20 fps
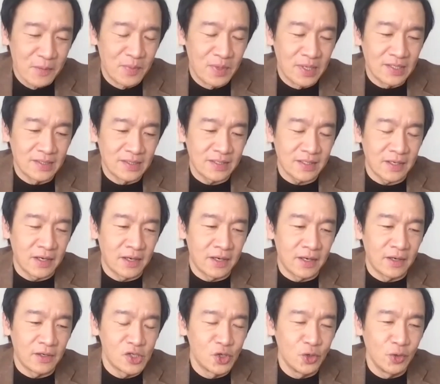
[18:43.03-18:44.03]
But
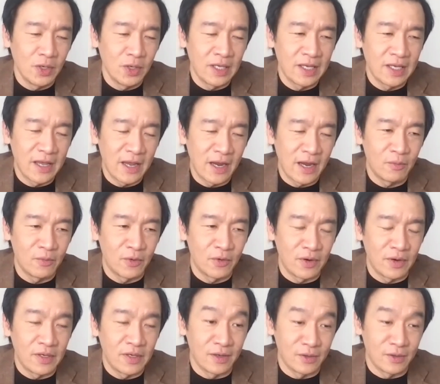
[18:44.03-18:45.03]
uh, shooting in camera
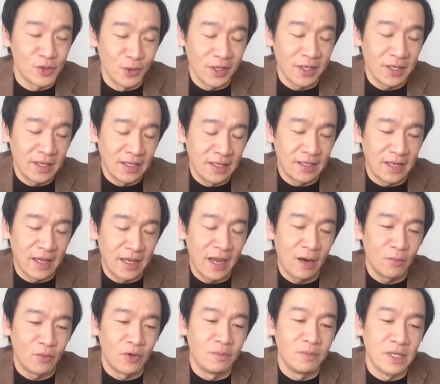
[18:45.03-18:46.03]
uh, shooting in
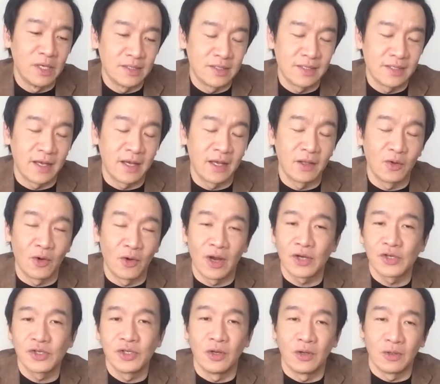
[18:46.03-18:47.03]
camera means that you're
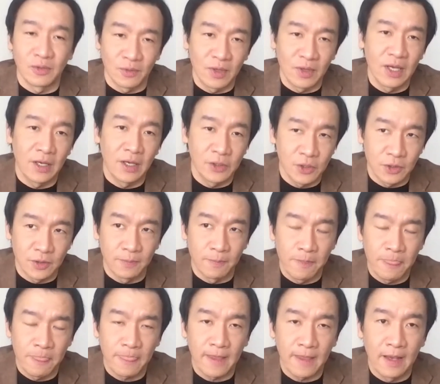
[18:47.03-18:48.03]
actually on location,
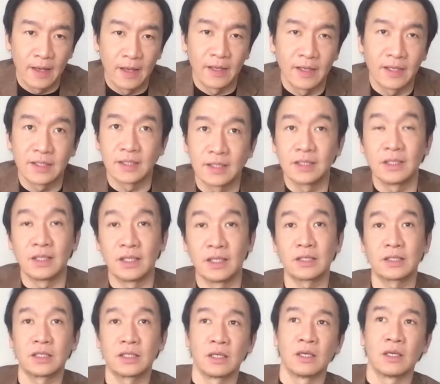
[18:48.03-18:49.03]
and as I said,
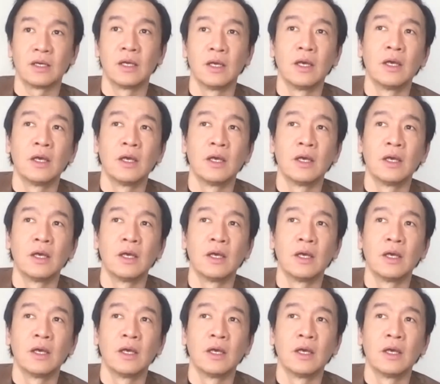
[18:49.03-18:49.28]
that's a